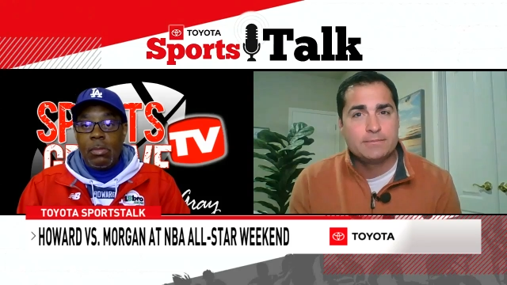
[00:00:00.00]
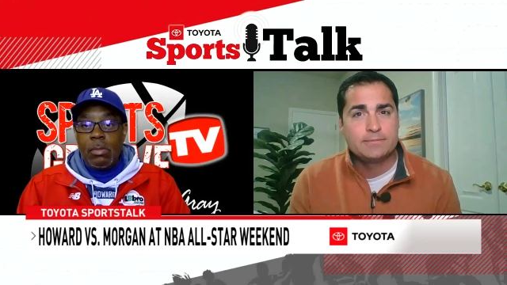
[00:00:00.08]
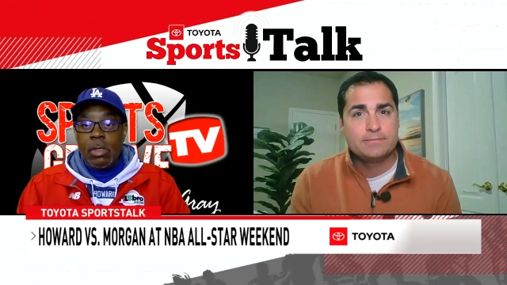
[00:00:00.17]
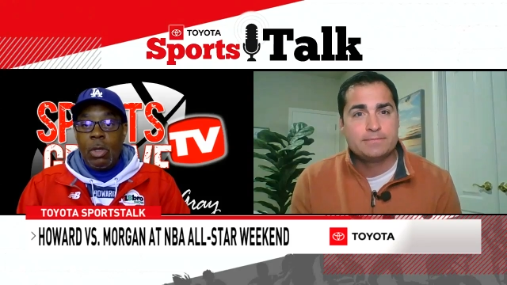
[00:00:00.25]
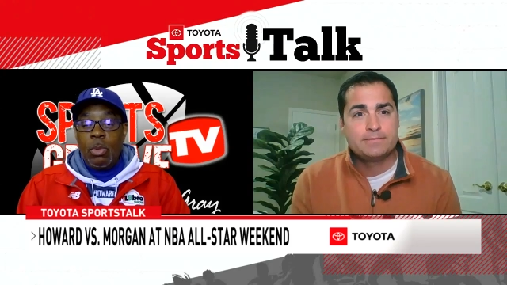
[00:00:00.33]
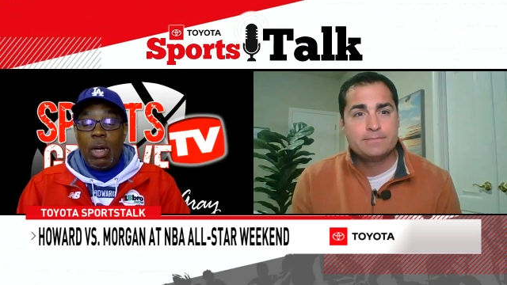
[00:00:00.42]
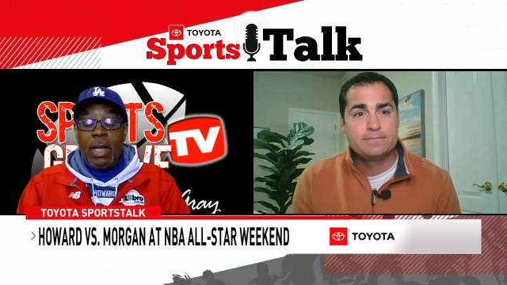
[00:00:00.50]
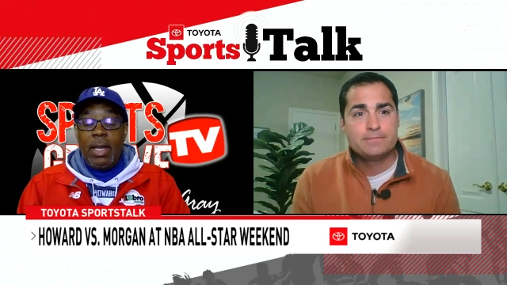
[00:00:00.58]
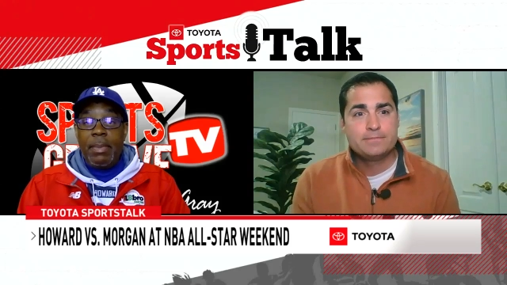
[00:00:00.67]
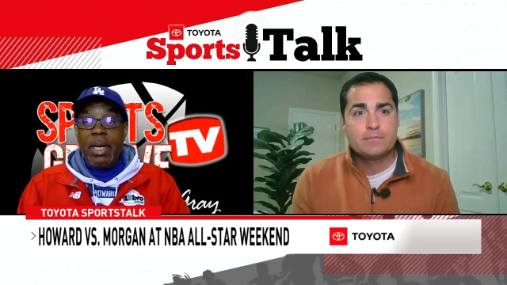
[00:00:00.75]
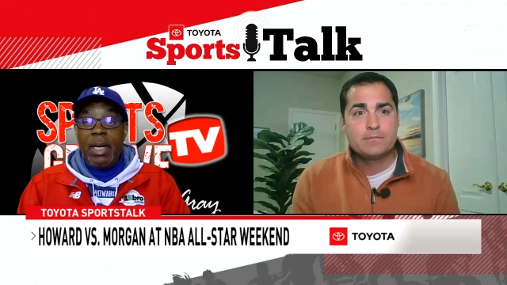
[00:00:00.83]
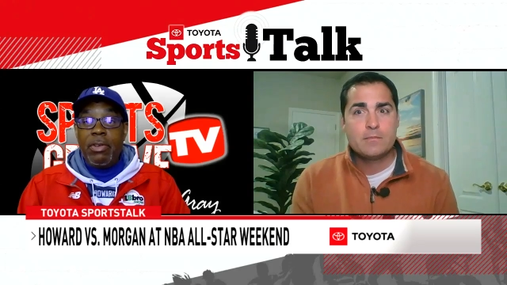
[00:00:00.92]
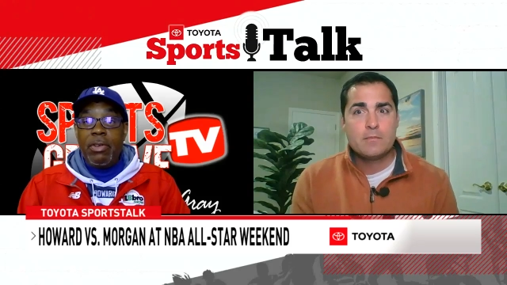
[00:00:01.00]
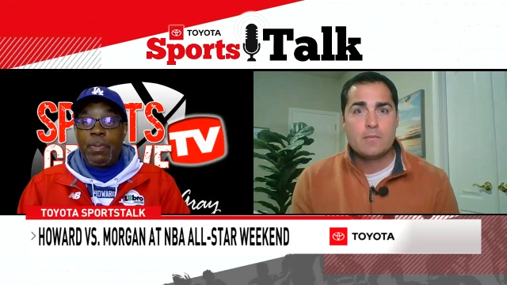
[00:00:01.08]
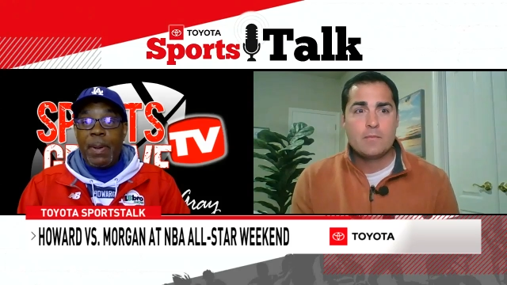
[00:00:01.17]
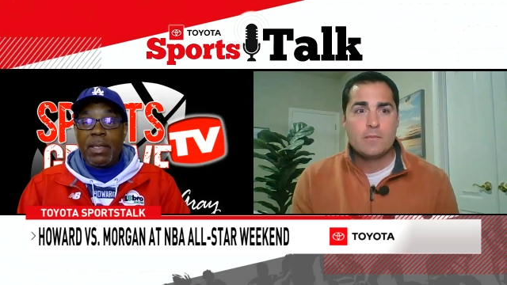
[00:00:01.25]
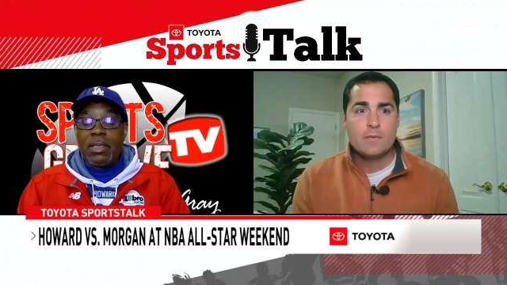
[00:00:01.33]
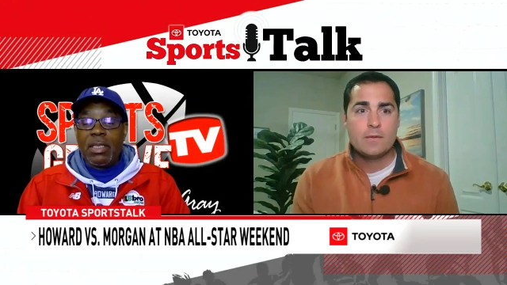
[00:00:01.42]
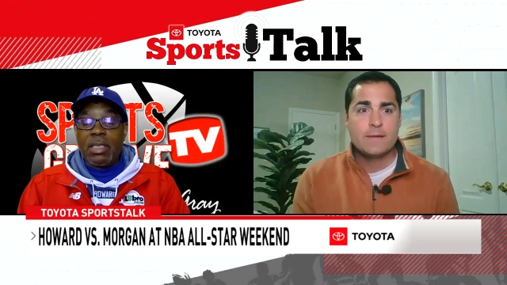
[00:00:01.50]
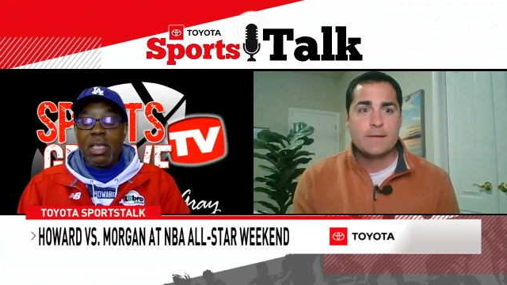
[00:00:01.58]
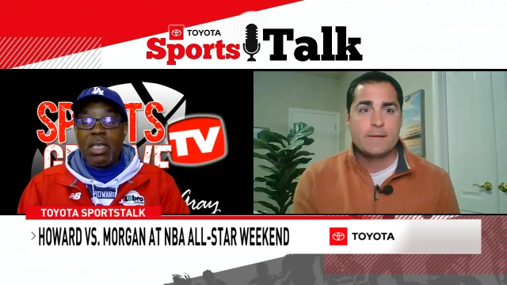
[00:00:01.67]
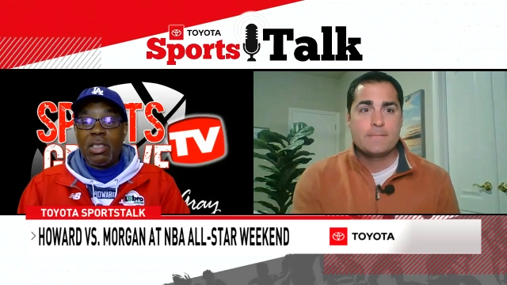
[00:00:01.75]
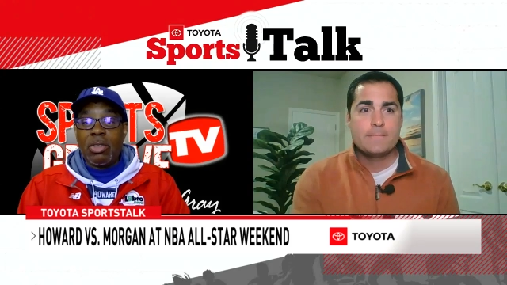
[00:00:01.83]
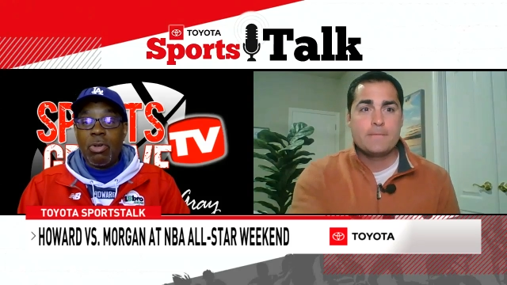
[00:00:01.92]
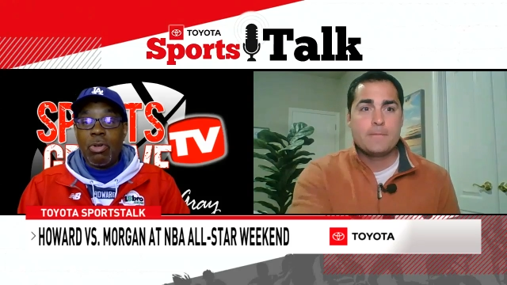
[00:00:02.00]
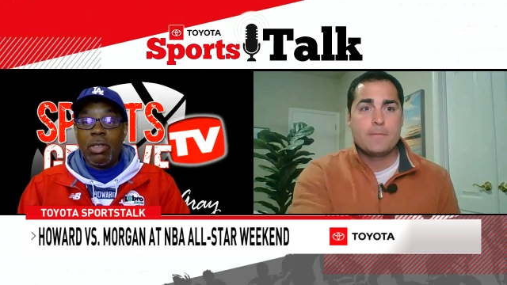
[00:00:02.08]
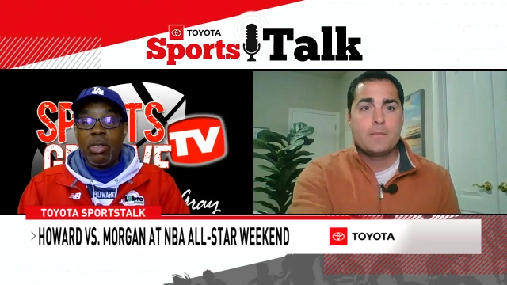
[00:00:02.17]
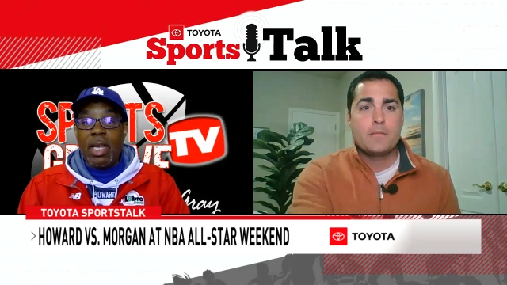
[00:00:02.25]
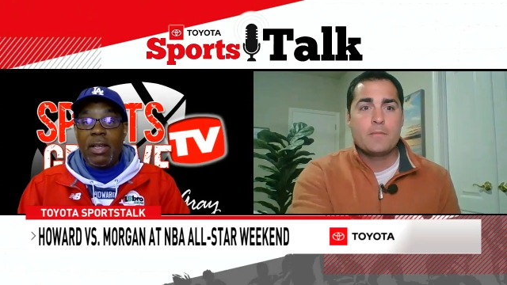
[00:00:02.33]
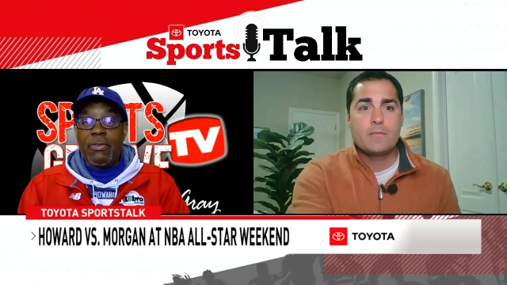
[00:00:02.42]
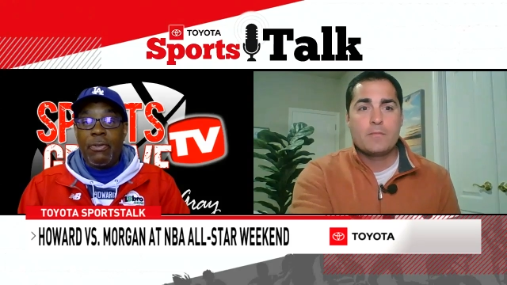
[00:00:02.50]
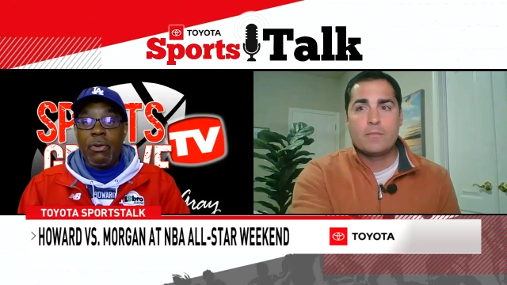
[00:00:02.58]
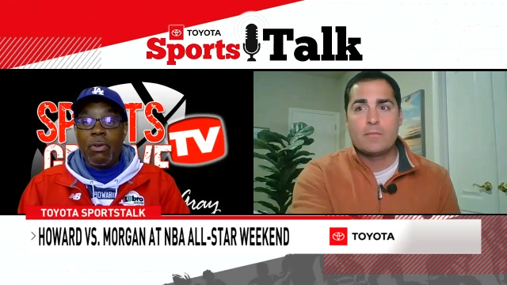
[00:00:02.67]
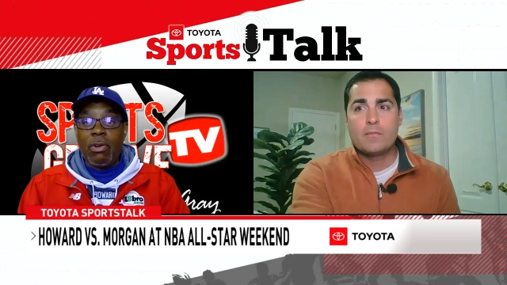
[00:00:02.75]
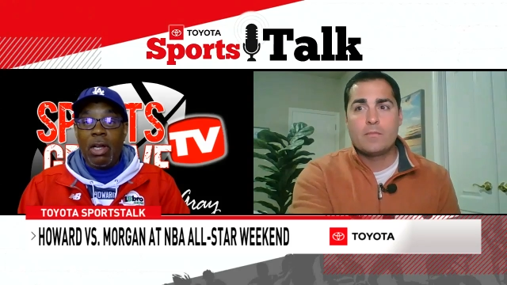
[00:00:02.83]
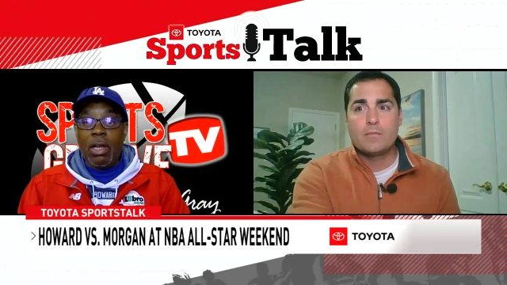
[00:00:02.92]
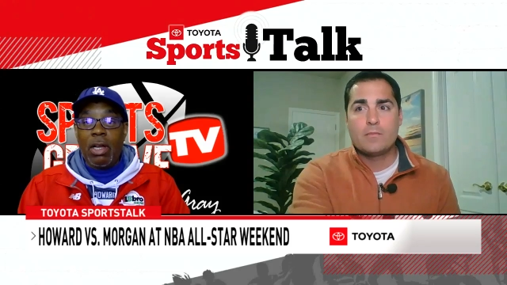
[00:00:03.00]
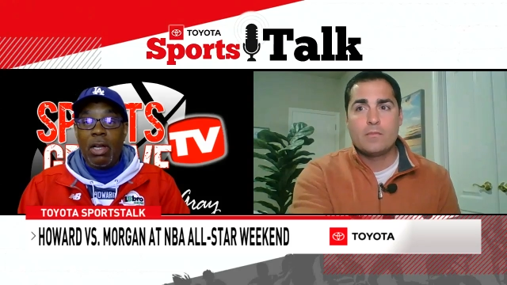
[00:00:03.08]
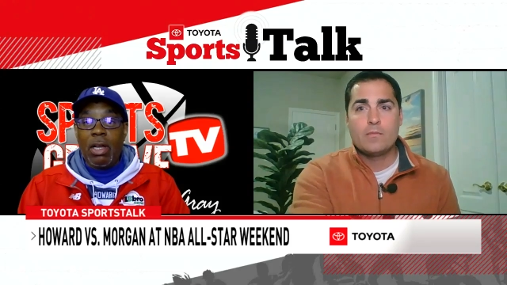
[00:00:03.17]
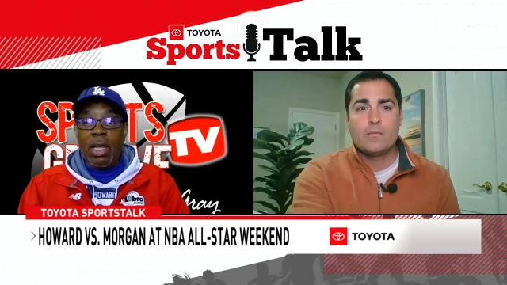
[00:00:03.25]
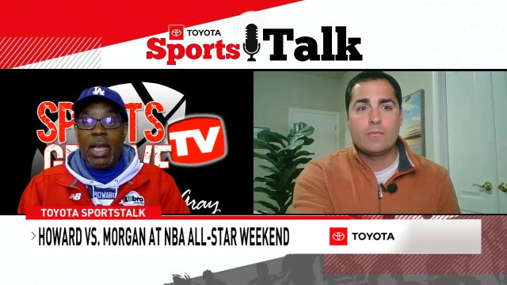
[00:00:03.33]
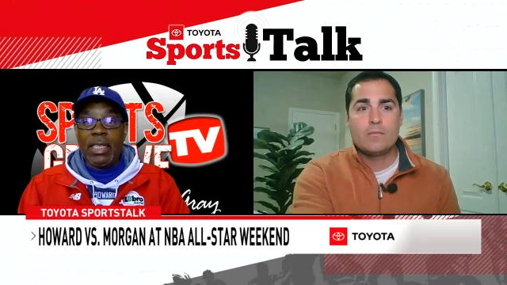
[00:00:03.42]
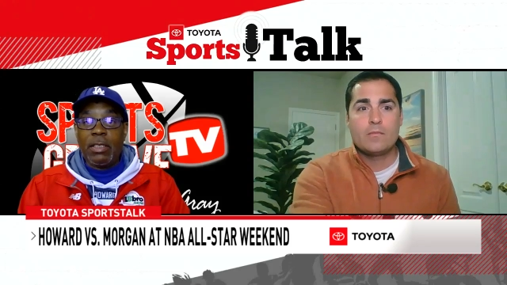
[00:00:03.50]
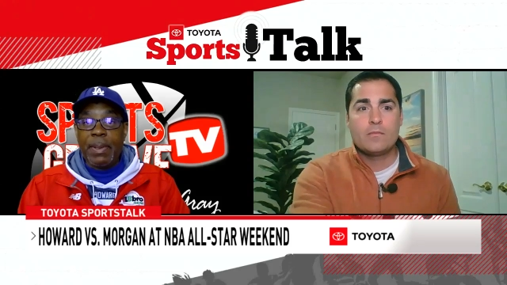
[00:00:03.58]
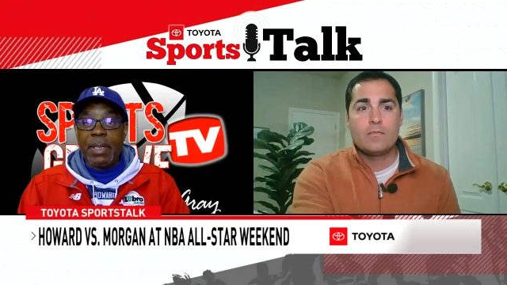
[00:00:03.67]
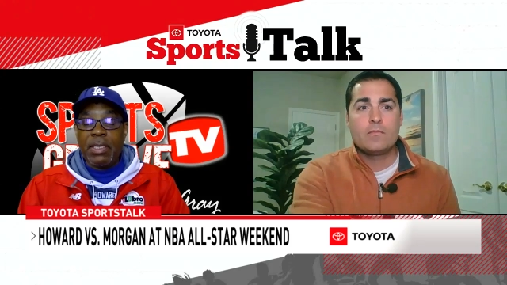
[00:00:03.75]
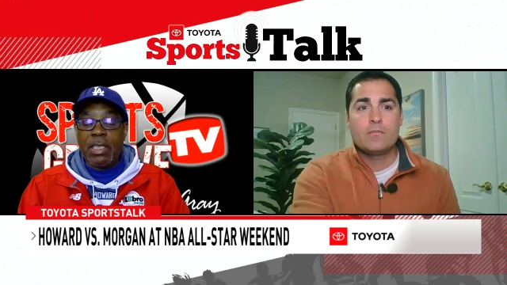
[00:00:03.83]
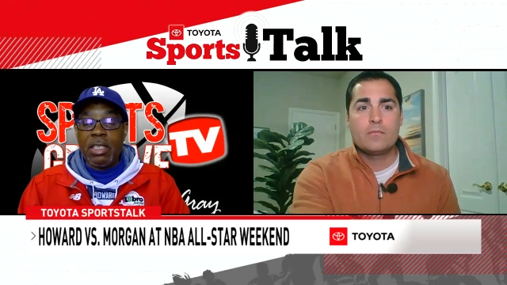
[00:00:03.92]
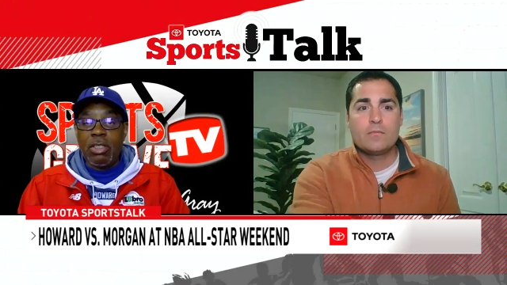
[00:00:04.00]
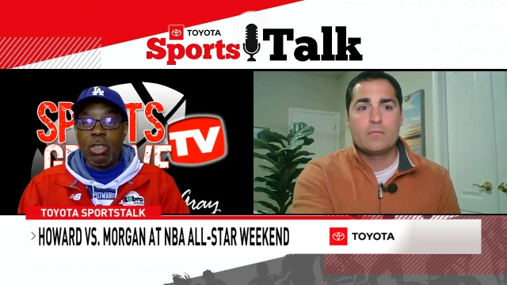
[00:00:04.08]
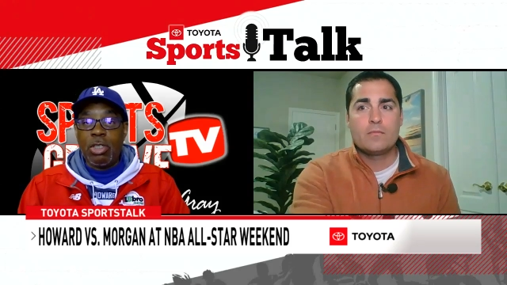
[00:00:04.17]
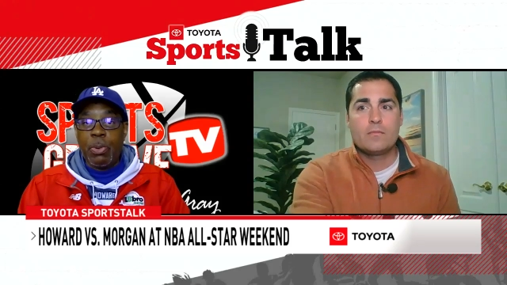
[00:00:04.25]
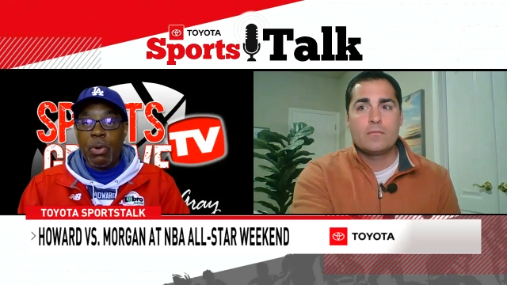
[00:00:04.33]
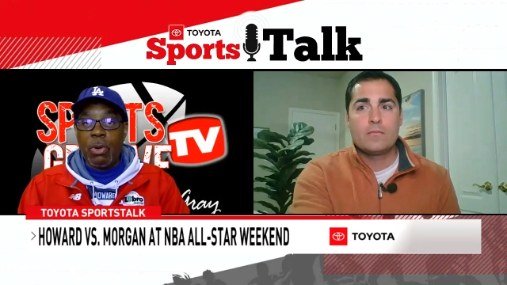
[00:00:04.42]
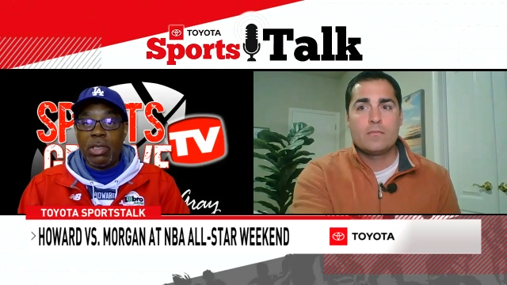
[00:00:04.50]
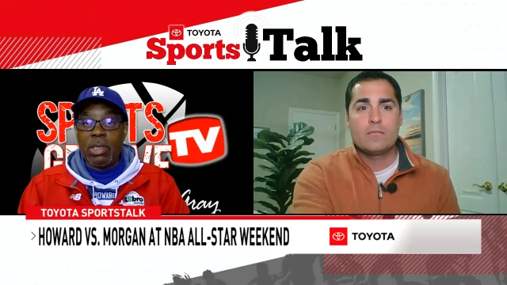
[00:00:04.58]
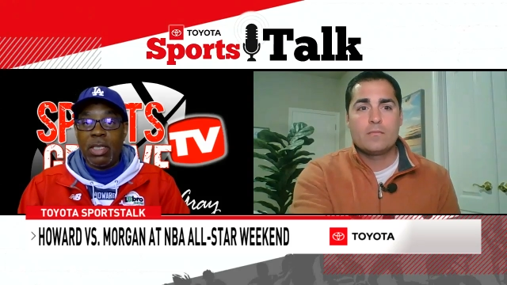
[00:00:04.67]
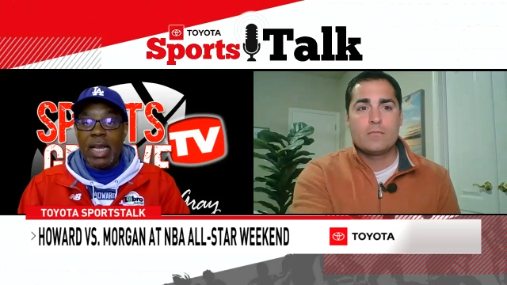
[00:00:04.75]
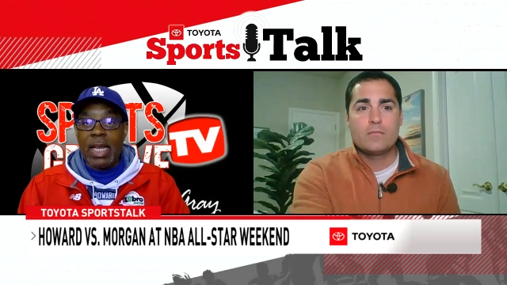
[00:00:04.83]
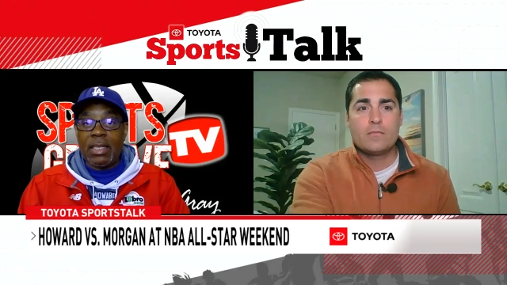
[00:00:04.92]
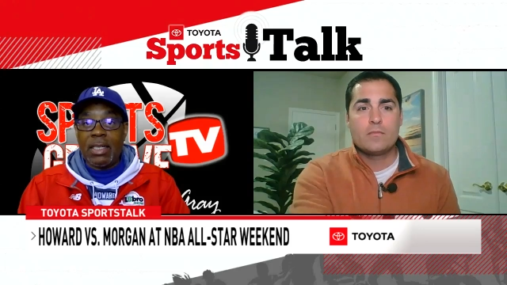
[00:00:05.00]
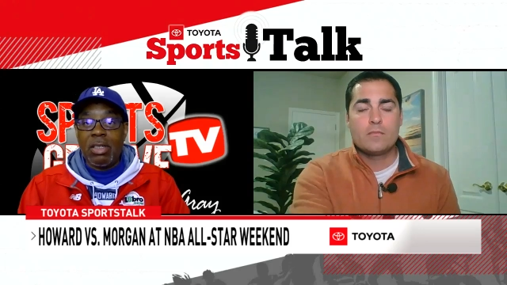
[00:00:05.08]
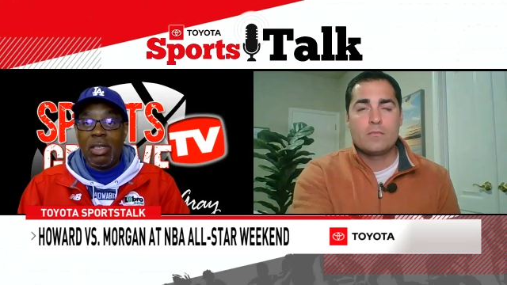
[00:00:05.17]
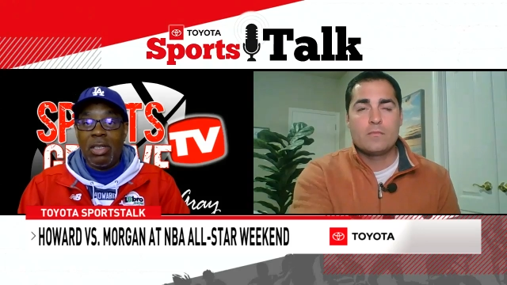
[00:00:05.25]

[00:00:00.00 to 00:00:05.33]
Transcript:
Speaker 1: Well, in many respects, this is a historic day for uh, HBCU sports and nationally